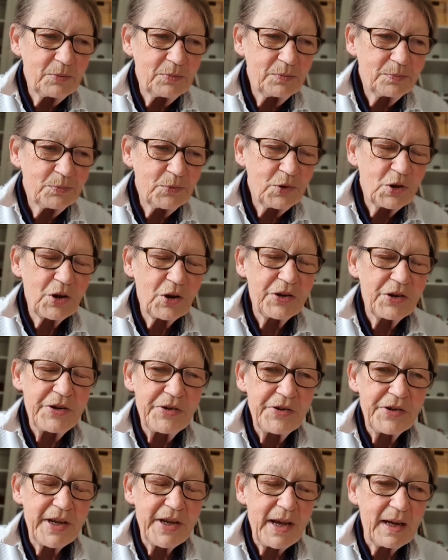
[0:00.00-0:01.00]
what can you
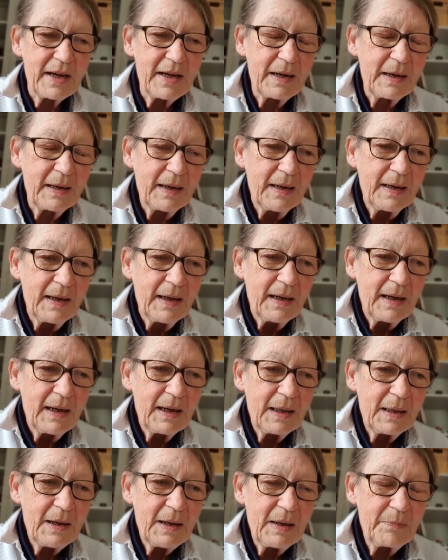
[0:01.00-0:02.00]
say?
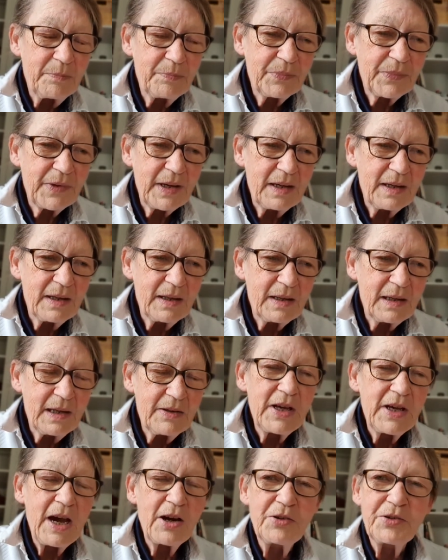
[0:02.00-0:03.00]
Um, in the
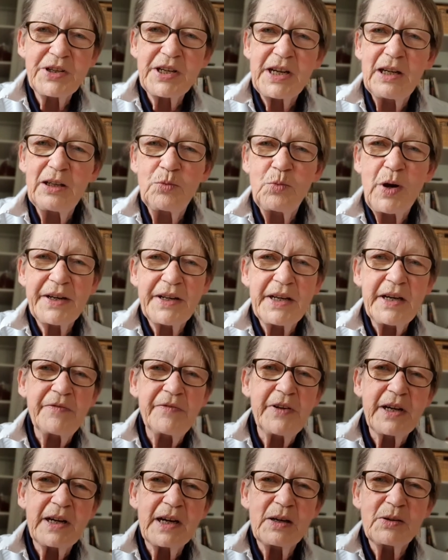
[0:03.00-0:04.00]
hotel one
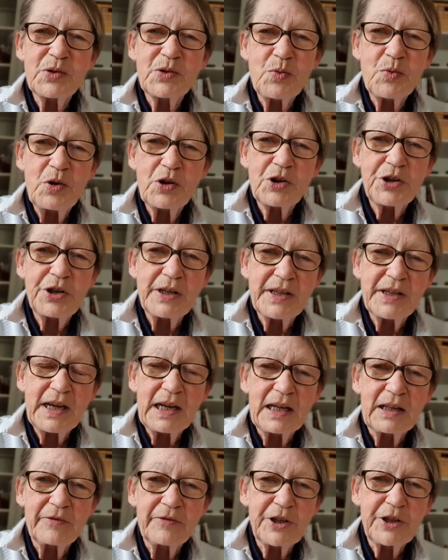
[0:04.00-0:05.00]
evening, I was watching
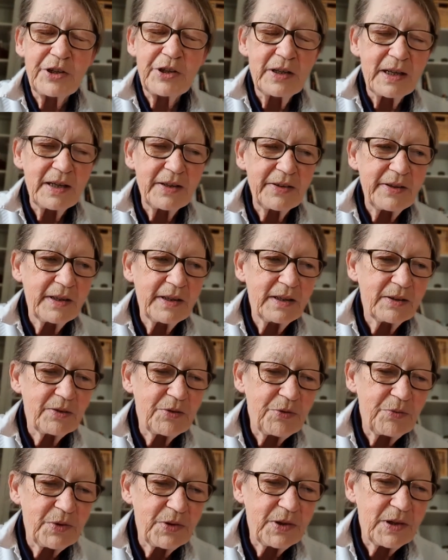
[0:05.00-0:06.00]
television, I think
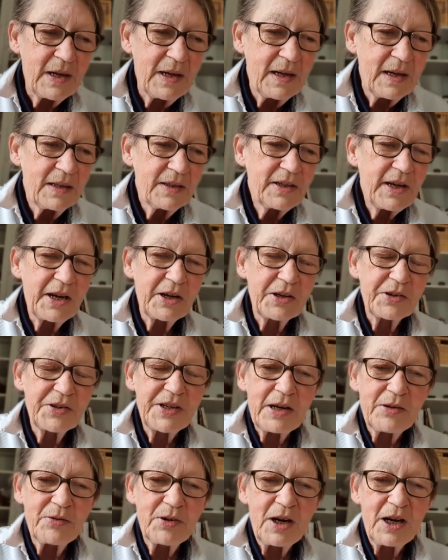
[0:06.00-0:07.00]
a day or
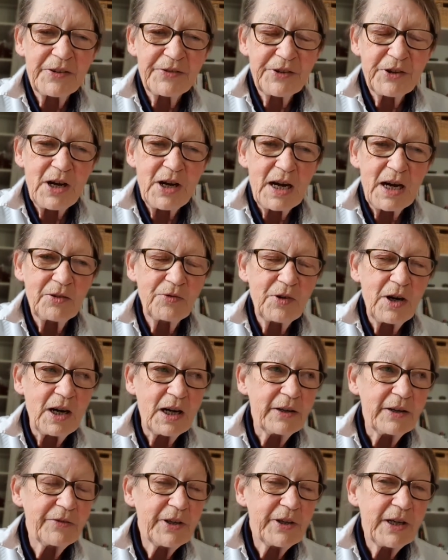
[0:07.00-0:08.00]
so after I
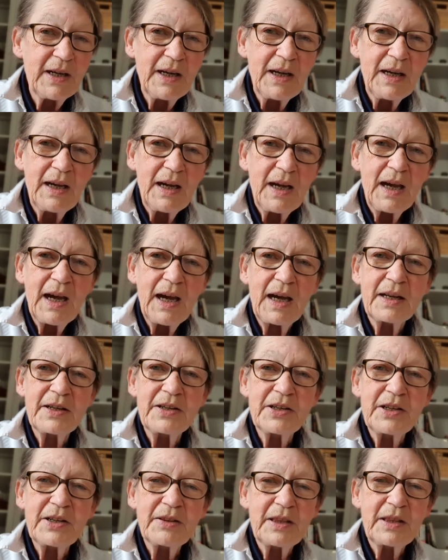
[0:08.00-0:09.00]
arrived, and
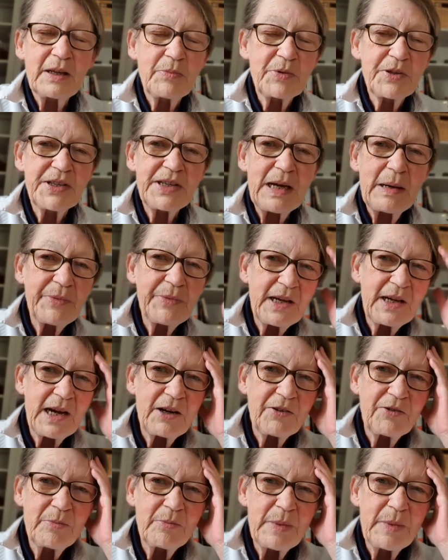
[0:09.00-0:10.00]
there was something I
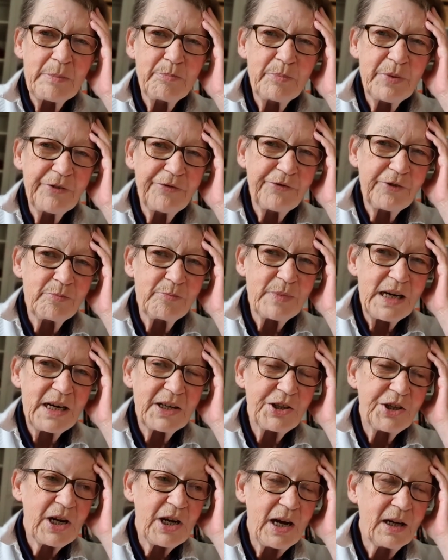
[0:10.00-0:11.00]
remember from my
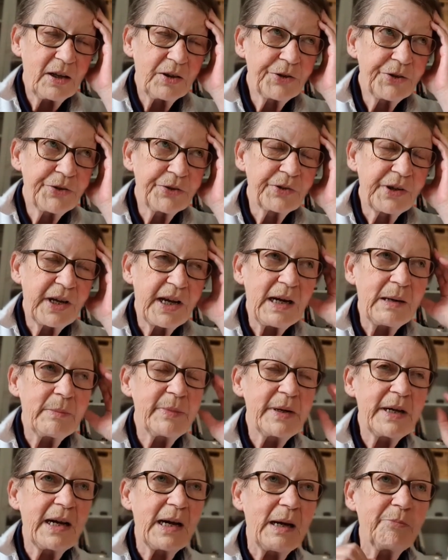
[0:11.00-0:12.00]
childhood coming
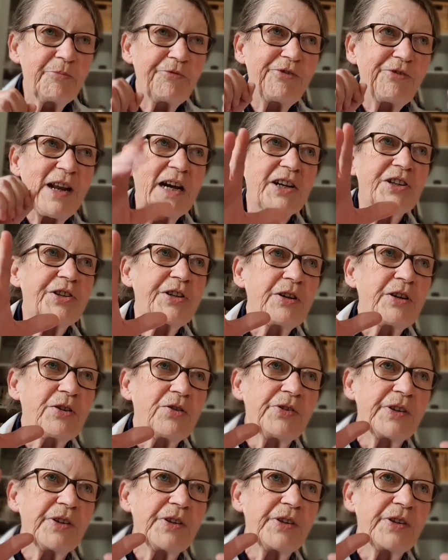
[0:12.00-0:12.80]
up, flashing on the